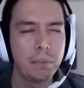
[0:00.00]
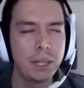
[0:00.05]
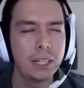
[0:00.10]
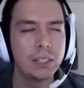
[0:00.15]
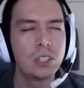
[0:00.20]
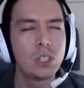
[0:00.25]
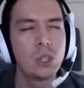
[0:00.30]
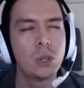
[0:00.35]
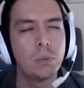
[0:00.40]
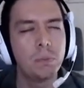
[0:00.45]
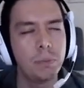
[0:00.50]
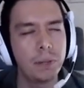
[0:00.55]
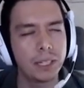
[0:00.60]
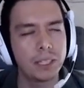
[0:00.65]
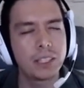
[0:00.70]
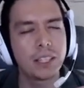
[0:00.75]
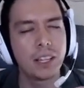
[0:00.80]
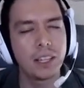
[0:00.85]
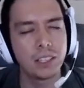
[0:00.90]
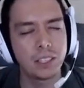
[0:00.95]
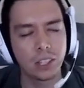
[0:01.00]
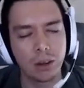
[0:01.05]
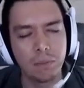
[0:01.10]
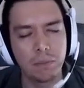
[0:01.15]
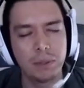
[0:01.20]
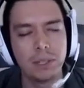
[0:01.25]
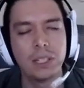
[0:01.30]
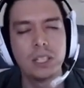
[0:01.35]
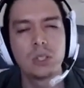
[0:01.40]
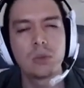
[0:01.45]
mid to big-sized
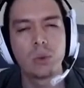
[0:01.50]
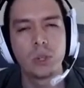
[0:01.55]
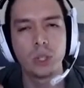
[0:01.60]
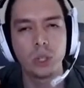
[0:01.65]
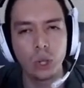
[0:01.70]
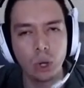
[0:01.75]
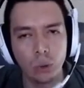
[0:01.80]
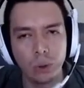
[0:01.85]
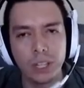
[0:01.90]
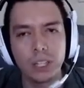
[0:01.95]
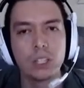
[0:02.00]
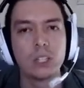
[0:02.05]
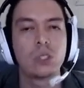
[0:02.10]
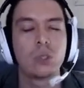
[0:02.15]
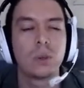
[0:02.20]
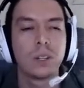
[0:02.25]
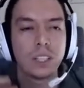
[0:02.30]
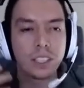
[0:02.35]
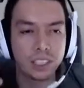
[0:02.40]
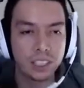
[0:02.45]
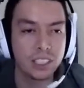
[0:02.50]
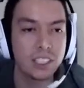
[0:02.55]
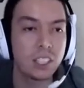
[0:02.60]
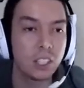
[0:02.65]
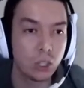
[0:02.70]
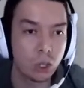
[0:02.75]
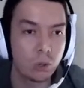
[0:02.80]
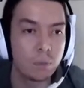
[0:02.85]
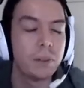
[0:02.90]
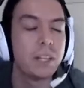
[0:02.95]
companies where you go into an
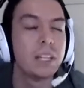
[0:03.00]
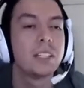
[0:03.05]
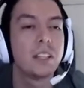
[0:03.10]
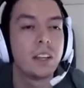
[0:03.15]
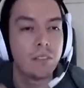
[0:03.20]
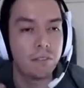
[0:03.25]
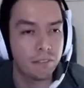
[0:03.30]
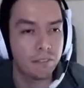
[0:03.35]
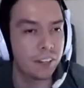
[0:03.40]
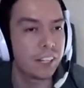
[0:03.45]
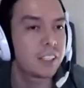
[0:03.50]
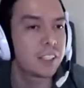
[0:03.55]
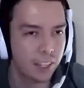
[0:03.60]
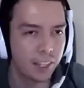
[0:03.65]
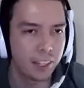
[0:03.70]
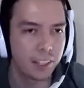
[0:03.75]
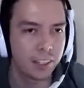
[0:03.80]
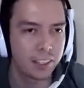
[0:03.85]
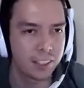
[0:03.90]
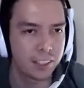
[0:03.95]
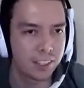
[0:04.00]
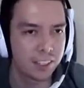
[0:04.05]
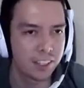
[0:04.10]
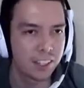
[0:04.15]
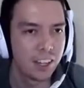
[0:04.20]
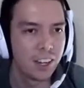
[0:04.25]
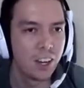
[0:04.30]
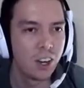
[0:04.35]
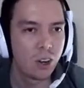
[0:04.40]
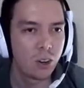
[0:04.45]
existing code base and fix
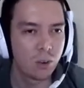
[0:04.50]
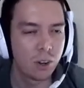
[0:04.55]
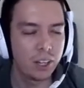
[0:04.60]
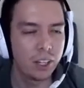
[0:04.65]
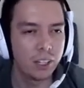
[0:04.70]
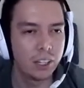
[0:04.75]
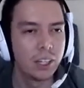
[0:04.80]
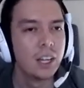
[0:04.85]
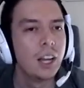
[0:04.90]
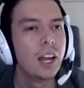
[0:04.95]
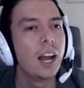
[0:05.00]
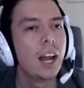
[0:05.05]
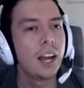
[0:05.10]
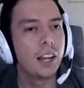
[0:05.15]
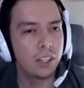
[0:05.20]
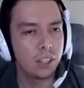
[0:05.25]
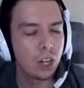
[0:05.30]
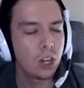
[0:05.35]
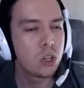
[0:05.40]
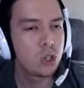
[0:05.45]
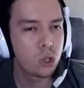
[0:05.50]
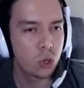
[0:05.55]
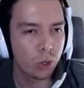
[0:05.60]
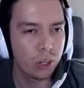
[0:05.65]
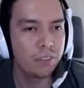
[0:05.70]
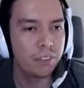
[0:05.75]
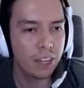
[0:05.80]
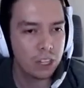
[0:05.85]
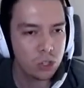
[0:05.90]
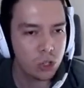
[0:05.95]
things, right? And
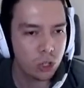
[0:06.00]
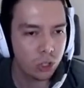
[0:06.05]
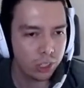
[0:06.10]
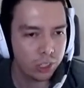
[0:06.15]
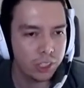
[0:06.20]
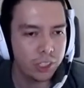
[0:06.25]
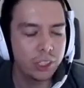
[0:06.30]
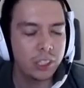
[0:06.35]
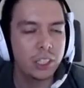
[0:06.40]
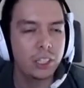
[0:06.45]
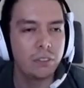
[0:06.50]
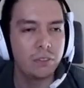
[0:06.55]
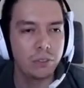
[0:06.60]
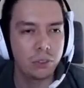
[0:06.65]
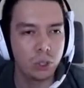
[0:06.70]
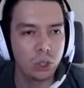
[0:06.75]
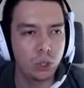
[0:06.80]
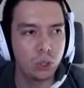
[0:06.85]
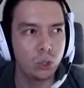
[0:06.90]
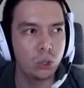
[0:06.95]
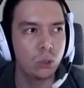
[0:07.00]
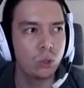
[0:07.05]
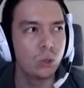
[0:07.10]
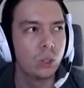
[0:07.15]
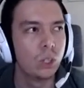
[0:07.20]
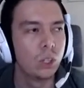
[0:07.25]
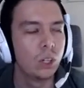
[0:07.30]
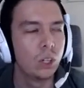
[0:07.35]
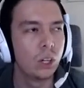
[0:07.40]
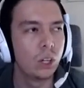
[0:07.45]
sure, eventually, if
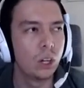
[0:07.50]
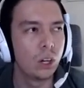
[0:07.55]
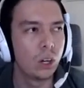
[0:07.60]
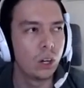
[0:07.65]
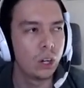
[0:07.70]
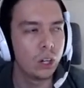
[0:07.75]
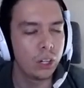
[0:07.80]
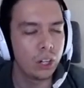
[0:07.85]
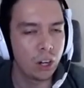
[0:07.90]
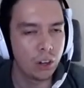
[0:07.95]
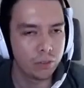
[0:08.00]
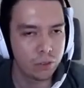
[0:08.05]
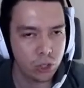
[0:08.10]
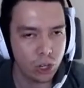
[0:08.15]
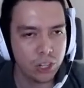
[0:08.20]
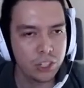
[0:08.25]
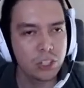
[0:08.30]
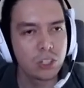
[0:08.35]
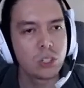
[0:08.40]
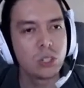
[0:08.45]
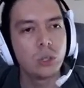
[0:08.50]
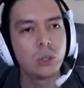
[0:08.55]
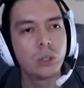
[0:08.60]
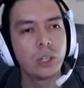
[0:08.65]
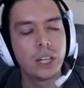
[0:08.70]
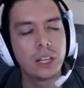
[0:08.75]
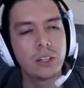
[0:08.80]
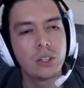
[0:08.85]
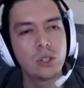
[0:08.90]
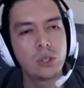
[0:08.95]
you earn enough trust,
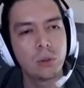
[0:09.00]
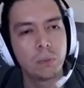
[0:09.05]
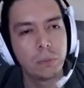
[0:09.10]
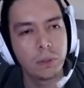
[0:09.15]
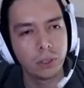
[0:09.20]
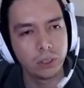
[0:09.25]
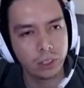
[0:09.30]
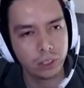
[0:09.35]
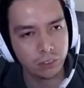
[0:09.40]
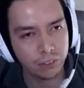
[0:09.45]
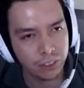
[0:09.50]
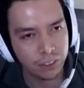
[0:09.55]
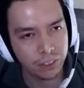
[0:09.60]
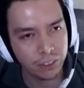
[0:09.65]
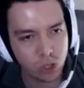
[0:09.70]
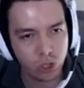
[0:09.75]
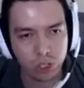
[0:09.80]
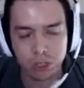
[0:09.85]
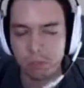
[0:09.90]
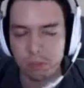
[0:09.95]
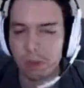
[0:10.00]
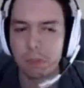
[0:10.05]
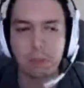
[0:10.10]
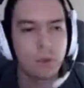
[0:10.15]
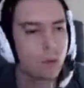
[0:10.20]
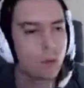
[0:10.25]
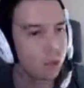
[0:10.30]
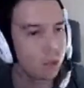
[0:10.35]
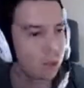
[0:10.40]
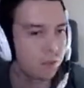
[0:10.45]
you get into building features, but
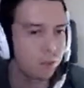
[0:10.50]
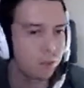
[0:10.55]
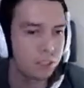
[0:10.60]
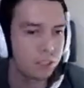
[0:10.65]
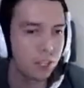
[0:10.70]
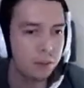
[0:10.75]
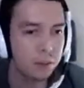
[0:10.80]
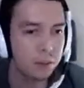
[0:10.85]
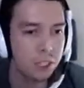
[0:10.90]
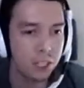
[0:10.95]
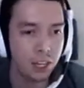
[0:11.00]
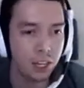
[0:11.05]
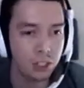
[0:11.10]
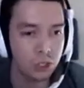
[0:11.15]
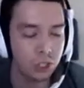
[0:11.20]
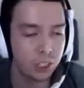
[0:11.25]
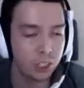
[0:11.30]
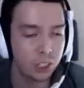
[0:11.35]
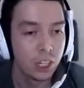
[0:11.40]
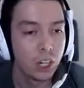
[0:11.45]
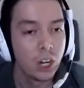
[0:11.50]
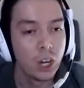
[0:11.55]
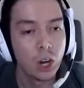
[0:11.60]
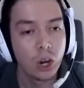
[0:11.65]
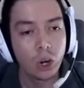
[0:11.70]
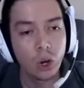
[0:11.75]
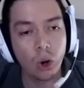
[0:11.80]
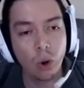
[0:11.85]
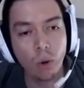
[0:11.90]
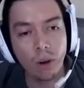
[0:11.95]
most of the time it's actually
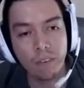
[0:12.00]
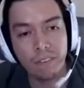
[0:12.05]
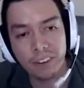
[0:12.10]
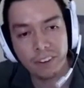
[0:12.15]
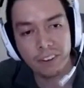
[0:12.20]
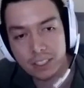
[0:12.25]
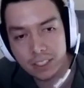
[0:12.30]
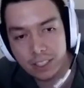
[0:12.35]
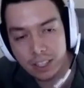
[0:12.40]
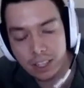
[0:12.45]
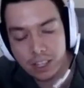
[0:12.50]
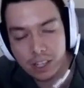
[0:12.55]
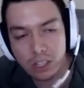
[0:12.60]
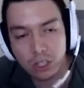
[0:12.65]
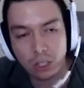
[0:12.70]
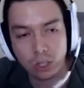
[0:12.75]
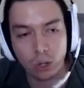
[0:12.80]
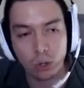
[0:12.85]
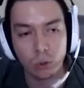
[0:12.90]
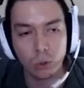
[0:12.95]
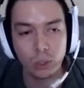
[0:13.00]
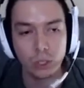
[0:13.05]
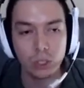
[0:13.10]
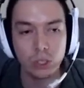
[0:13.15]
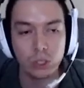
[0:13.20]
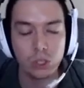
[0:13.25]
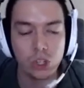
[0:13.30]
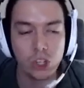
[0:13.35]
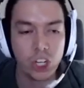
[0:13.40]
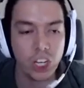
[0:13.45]
go and fix this, go
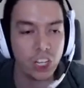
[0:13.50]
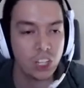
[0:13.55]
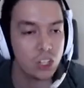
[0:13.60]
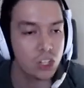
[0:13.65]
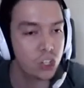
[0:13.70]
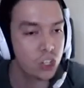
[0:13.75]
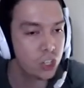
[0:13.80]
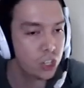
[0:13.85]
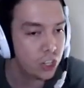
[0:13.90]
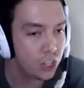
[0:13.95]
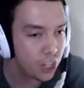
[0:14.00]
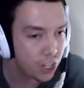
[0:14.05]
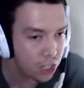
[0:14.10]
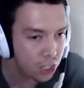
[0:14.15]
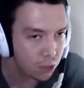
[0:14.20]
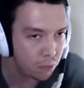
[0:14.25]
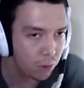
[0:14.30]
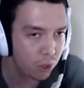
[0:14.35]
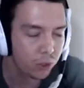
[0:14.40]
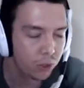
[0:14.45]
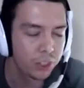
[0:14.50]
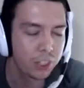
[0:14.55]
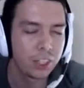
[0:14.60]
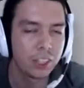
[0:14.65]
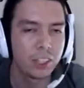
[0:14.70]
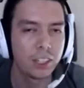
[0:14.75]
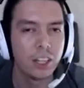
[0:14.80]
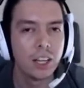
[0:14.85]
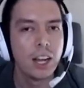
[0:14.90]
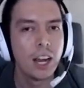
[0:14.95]
and change this small
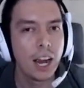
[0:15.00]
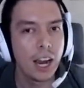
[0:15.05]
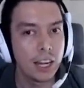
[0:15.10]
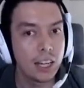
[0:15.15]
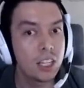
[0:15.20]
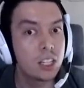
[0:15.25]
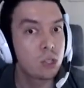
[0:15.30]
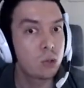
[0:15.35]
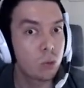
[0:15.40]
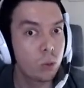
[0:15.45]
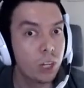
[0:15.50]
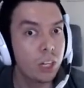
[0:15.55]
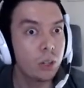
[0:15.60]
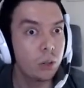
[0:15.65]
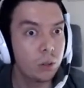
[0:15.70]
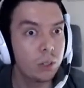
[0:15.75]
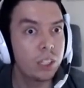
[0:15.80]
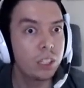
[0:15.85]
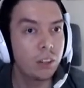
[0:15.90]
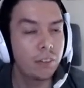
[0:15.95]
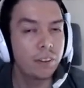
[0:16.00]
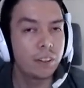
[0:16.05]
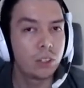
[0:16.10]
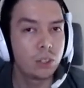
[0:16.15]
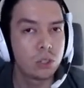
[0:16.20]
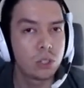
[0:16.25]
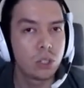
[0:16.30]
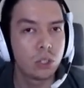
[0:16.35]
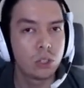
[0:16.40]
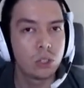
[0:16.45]
thing. And it's really, really
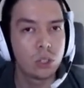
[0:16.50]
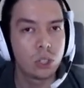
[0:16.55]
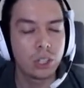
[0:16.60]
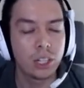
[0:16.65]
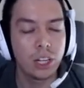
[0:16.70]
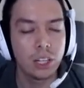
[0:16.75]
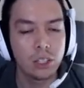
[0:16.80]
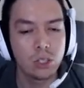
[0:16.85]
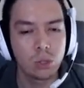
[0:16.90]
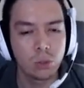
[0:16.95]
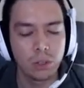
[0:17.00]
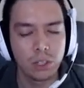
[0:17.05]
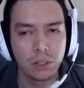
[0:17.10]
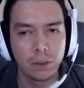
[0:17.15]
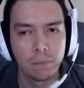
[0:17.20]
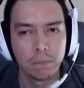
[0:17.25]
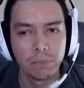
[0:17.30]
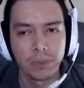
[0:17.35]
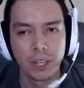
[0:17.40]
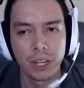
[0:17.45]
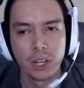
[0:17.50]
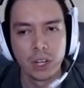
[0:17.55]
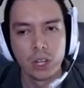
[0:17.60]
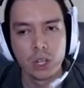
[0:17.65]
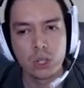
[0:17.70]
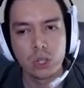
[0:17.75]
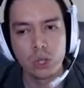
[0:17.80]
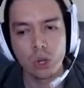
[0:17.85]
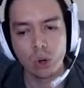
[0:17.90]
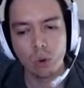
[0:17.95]
difficult to get into it.
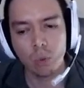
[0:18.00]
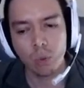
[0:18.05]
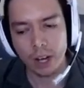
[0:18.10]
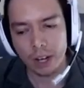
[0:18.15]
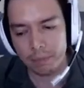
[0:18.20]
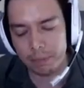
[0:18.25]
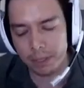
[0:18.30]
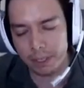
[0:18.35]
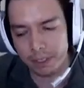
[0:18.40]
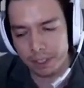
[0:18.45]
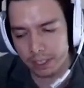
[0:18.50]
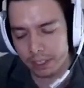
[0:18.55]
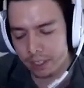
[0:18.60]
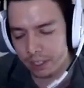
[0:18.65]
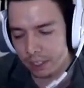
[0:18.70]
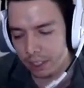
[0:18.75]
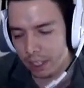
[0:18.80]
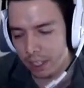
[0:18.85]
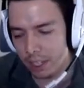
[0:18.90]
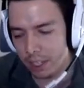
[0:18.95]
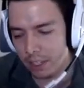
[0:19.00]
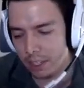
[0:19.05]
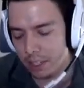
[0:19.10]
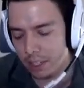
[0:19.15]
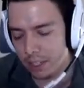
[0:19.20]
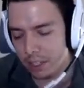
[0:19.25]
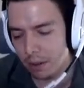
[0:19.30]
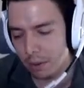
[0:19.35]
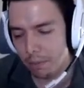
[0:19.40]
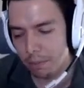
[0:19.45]
So what I've been thinking
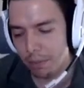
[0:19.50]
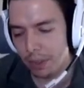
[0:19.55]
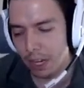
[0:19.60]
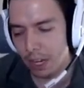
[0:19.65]
is,